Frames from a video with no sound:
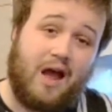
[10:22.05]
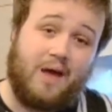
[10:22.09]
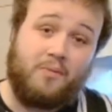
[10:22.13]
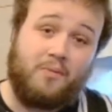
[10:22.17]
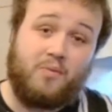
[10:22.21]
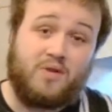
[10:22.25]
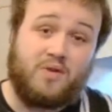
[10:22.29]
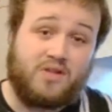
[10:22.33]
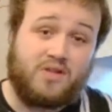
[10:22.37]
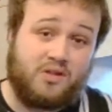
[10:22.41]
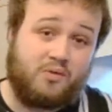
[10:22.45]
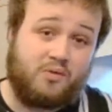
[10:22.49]

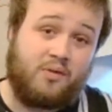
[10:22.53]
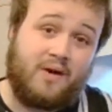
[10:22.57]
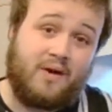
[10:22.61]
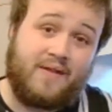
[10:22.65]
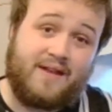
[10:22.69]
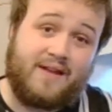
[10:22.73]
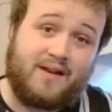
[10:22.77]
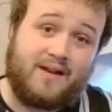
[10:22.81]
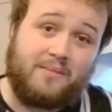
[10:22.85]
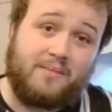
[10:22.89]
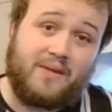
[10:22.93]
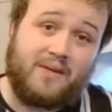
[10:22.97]
which is why they
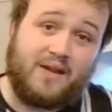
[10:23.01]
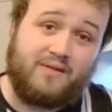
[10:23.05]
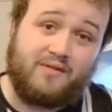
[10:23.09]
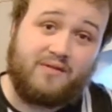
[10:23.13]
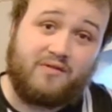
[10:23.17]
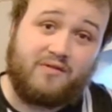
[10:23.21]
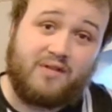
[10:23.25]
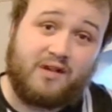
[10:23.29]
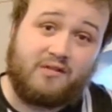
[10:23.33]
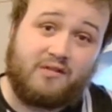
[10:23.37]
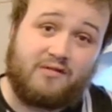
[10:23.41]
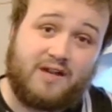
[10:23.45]
didn't believe in
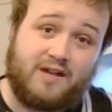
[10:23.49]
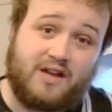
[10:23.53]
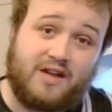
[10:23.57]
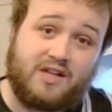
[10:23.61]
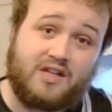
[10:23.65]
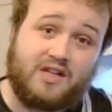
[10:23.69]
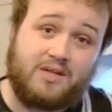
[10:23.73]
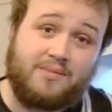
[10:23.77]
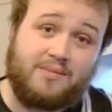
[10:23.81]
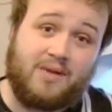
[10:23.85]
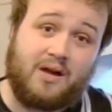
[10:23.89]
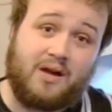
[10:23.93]

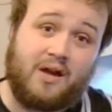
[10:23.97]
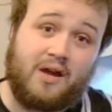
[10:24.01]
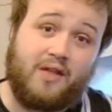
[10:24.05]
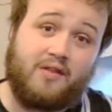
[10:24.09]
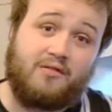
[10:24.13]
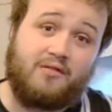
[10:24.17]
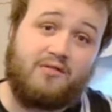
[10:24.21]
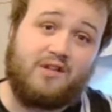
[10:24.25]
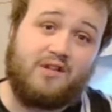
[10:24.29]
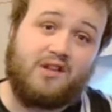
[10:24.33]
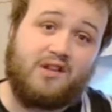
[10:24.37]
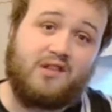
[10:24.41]
resurrection, among
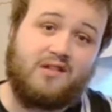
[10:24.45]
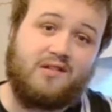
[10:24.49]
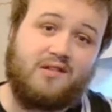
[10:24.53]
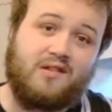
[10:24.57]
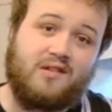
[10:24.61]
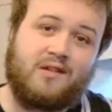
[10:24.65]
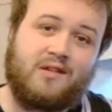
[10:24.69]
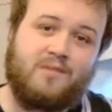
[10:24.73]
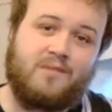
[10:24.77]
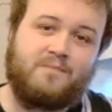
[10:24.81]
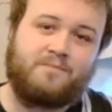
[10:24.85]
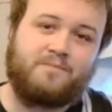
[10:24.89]
other
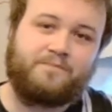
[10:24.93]
reasons.